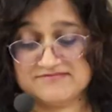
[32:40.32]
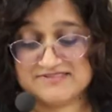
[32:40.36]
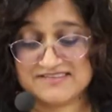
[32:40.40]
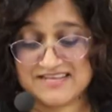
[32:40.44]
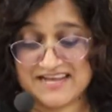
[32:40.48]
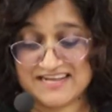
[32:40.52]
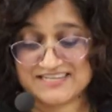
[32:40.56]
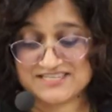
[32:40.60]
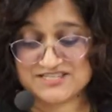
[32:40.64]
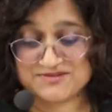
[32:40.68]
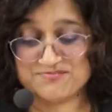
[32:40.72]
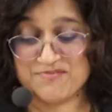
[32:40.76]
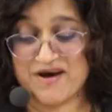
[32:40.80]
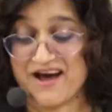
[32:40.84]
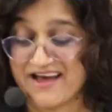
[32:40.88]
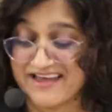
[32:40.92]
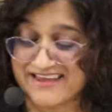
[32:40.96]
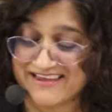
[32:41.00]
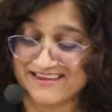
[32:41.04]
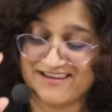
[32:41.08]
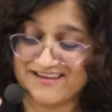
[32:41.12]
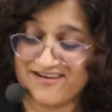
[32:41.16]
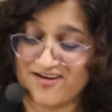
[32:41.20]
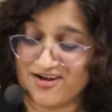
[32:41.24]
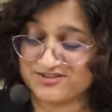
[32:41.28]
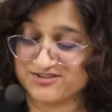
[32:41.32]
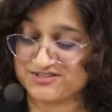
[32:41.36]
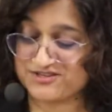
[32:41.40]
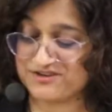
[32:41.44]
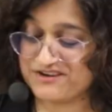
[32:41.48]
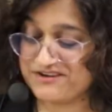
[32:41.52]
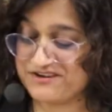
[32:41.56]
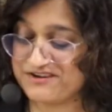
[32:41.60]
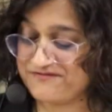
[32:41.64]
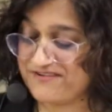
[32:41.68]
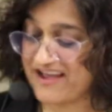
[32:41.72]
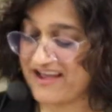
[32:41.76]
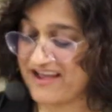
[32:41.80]
my
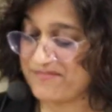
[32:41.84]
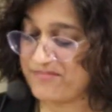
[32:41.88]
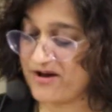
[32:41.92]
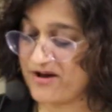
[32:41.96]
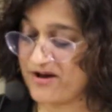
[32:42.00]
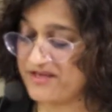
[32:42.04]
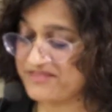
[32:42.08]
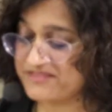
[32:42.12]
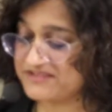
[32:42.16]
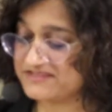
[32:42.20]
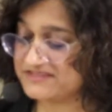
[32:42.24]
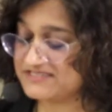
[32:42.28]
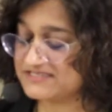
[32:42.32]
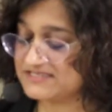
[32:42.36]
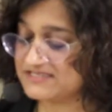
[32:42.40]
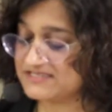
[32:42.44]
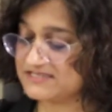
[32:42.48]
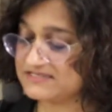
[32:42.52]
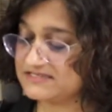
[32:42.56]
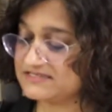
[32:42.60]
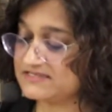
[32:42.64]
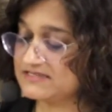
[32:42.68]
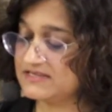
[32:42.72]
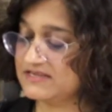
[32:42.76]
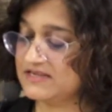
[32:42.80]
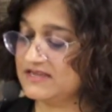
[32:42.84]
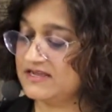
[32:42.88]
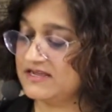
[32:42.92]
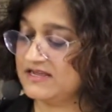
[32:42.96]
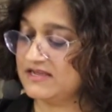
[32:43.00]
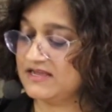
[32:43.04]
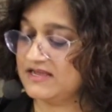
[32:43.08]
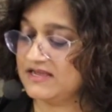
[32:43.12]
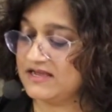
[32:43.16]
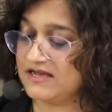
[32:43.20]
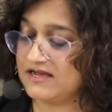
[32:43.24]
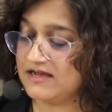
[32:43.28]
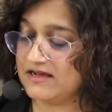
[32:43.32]
alternative hypothesis,
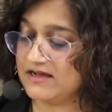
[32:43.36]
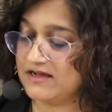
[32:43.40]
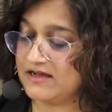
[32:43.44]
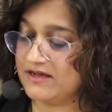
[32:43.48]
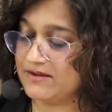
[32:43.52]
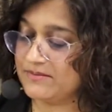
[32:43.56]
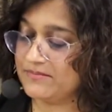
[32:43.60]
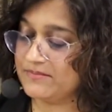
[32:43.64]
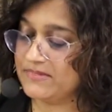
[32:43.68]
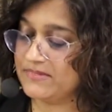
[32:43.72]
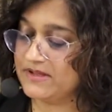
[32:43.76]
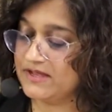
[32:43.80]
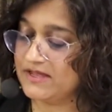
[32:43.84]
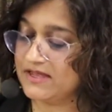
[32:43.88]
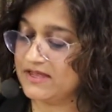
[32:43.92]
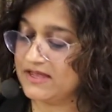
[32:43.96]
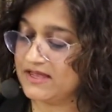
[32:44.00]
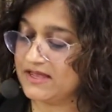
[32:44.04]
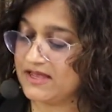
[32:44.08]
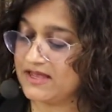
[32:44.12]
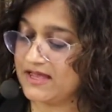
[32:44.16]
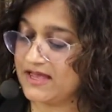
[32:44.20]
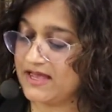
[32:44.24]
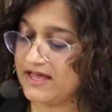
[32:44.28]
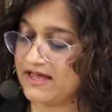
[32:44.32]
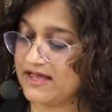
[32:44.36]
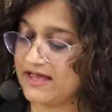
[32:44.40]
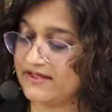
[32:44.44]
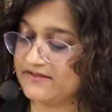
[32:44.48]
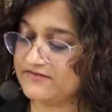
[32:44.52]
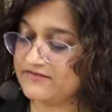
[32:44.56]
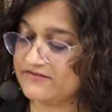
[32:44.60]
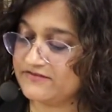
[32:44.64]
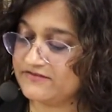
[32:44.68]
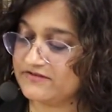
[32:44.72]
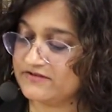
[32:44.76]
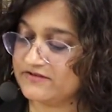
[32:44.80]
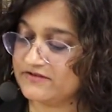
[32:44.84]
and
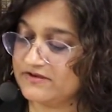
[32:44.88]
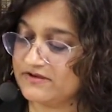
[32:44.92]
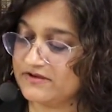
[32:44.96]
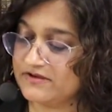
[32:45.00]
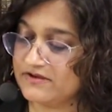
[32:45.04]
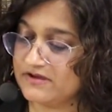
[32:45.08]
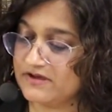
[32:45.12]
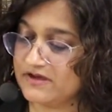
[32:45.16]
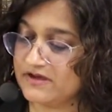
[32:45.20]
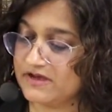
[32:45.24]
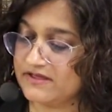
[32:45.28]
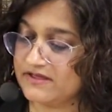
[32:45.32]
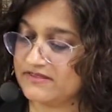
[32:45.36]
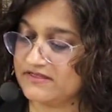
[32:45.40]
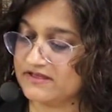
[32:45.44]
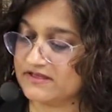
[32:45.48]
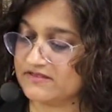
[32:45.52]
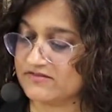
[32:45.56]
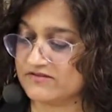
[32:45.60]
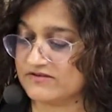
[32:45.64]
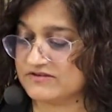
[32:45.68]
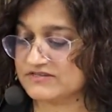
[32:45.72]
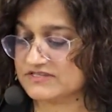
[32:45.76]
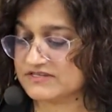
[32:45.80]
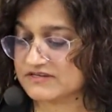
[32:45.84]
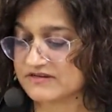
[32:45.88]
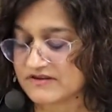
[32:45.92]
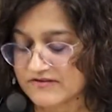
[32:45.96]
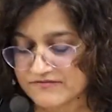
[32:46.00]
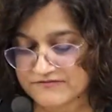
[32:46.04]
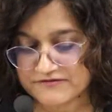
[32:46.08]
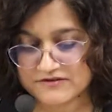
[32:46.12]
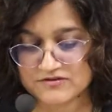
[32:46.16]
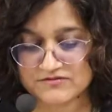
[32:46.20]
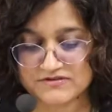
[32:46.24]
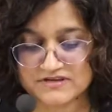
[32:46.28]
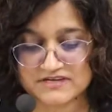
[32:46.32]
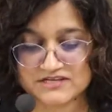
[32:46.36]
I think there's a few
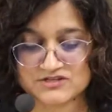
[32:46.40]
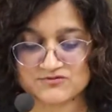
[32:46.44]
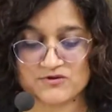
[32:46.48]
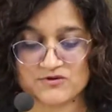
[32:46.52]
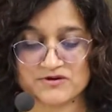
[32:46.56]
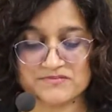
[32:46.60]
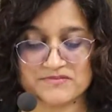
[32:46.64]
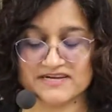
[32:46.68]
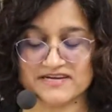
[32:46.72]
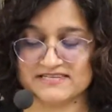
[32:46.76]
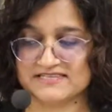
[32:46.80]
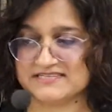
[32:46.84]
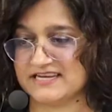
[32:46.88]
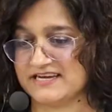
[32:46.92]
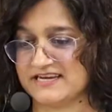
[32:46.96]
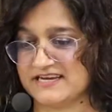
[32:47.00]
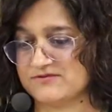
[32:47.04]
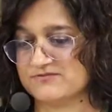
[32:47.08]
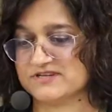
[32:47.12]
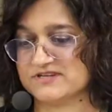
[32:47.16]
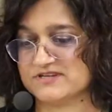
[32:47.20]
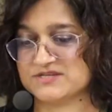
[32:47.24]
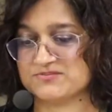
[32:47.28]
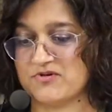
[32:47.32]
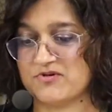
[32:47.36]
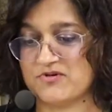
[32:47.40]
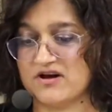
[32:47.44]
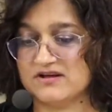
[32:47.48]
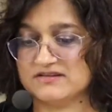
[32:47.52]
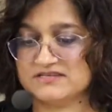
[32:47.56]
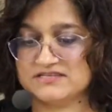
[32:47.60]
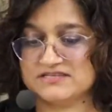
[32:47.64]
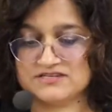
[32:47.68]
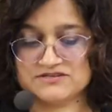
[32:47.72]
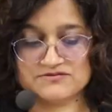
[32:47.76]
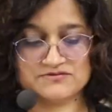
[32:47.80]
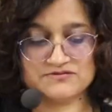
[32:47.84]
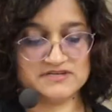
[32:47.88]
things one might say in response
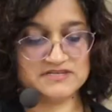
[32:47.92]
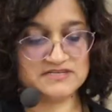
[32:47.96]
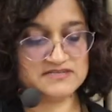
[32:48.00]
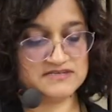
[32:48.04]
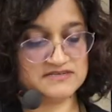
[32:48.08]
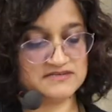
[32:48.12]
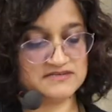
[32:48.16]
to it.